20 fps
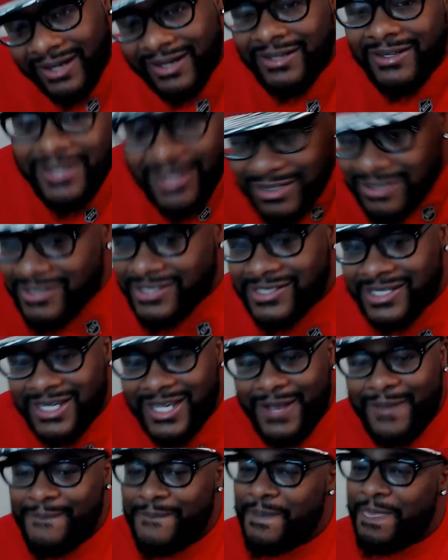Hennessy
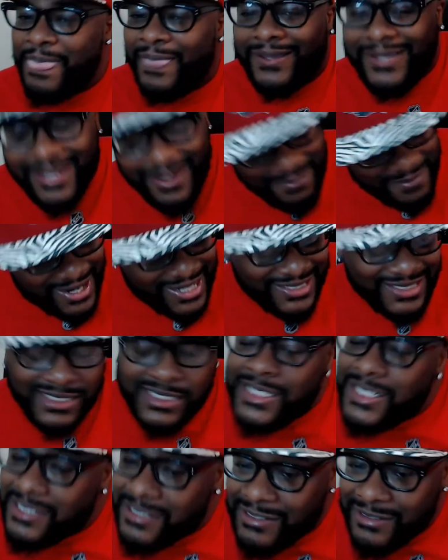in my
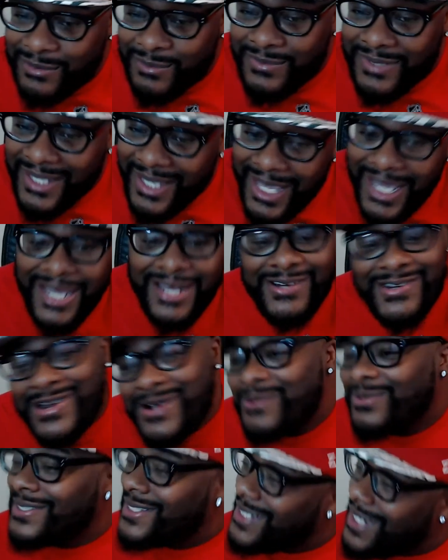system. Ain't no
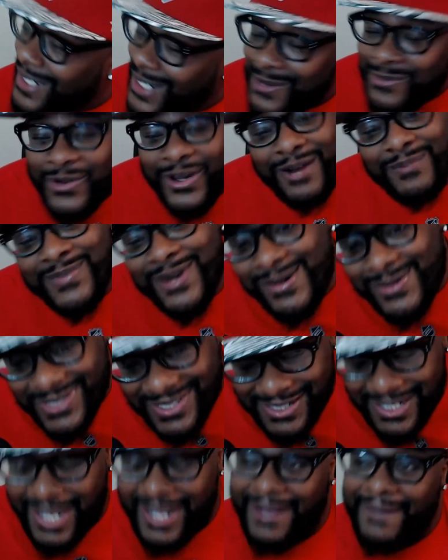telling what I'm gonna
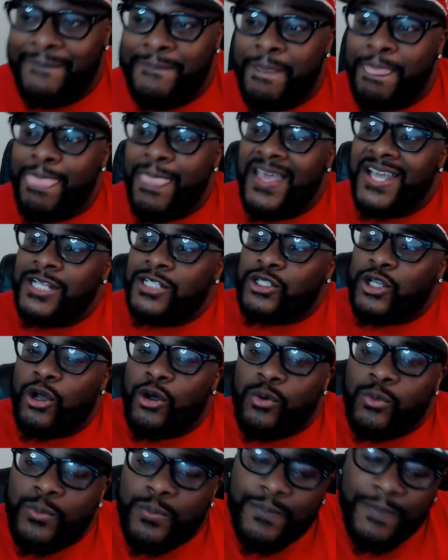say. So,
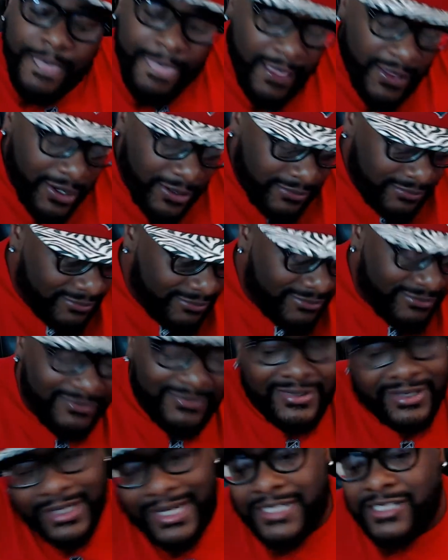you know,
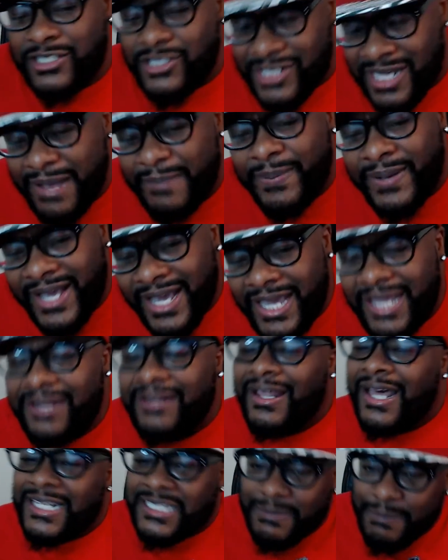lots of champagne,
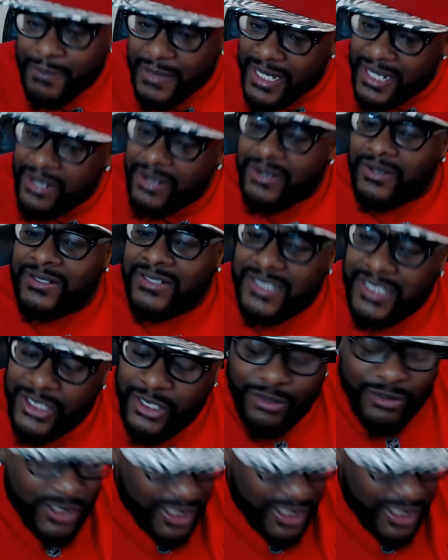lots of beer. You know what I'm saying?